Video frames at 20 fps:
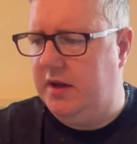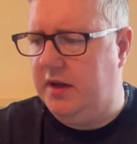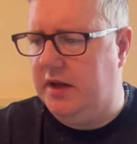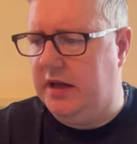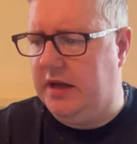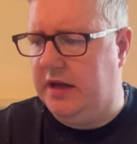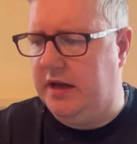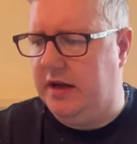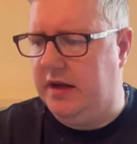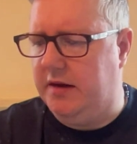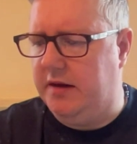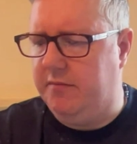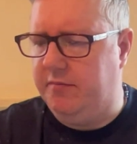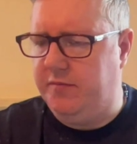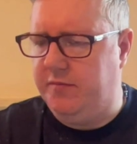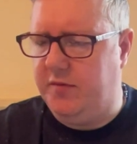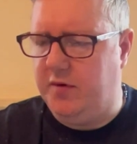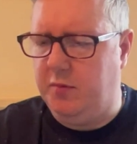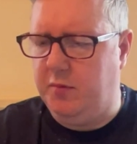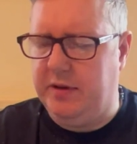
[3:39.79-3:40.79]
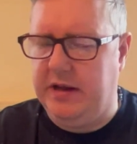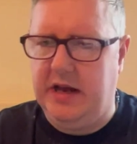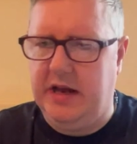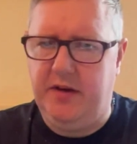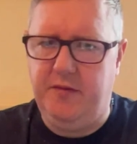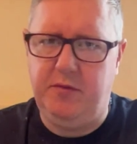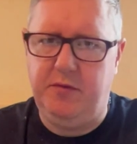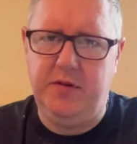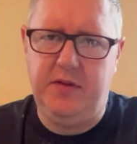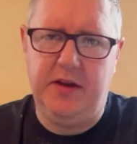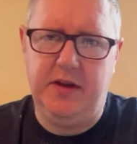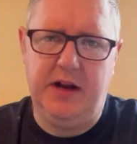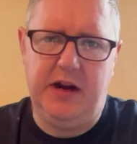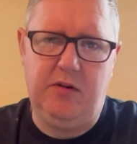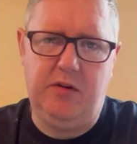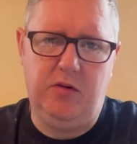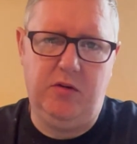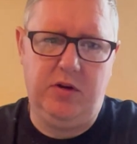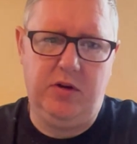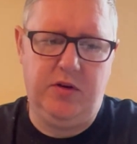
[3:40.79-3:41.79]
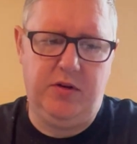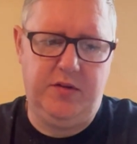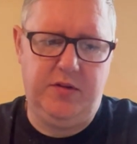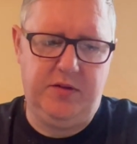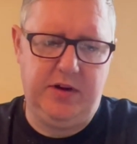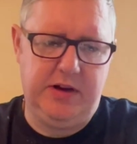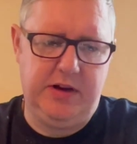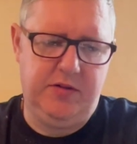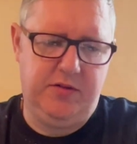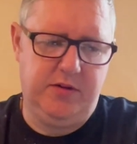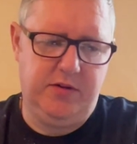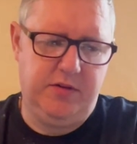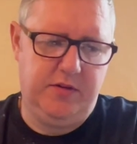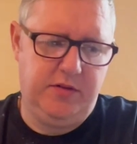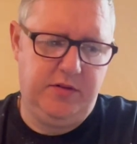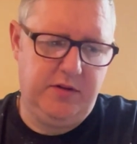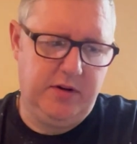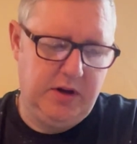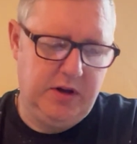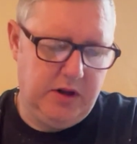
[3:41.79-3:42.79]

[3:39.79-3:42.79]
that we have within our organisations?